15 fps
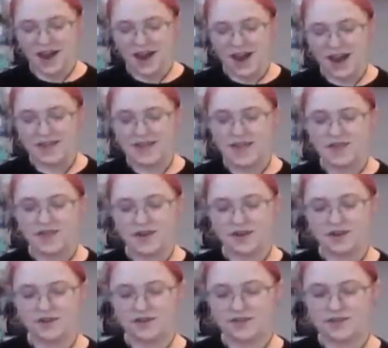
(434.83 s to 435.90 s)
And then
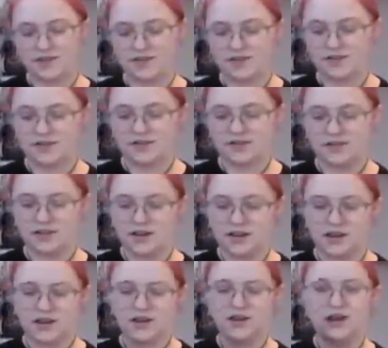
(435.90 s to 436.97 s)
there's
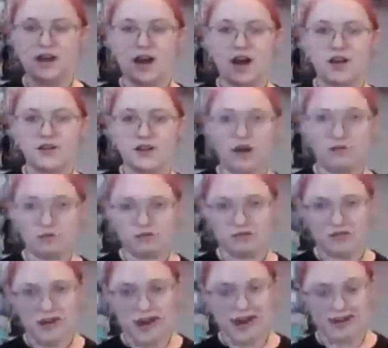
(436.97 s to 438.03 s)
a double
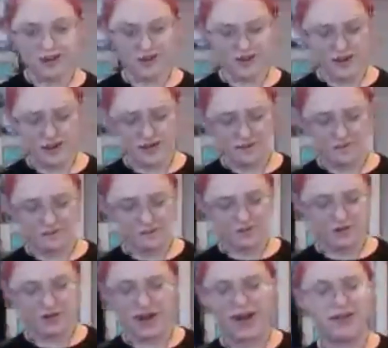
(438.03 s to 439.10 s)
reaction,
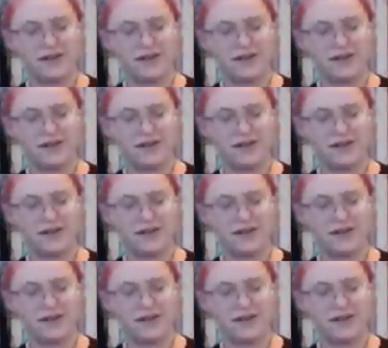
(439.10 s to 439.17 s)
or not